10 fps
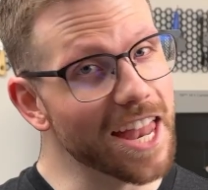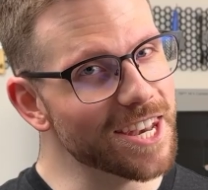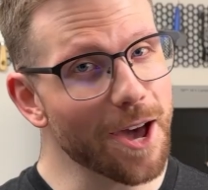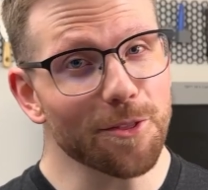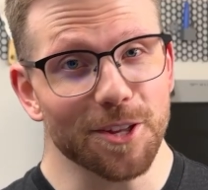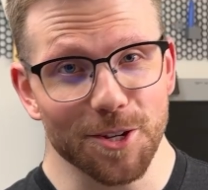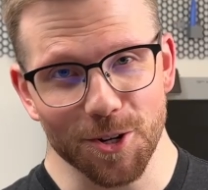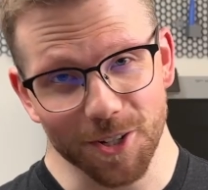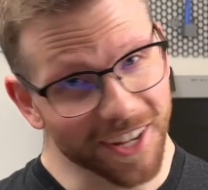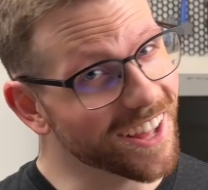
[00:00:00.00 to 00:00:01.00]
Now that
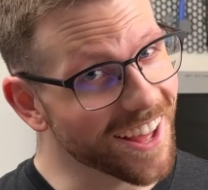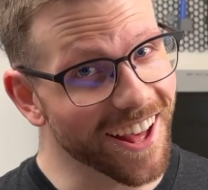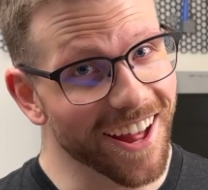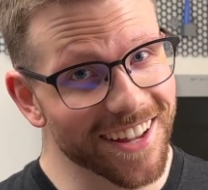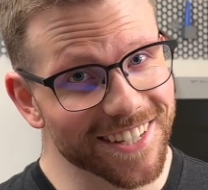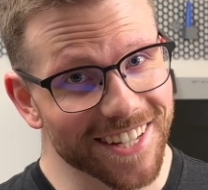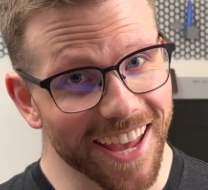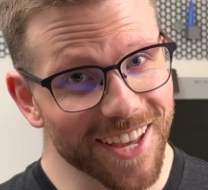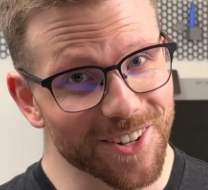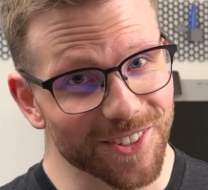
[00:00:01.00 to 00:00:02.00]
you're
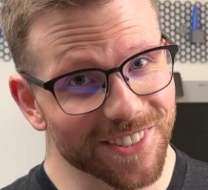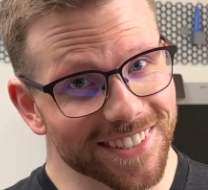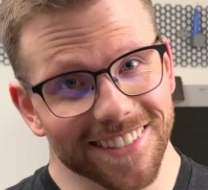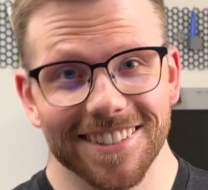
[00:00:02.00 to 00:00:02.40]
untangled,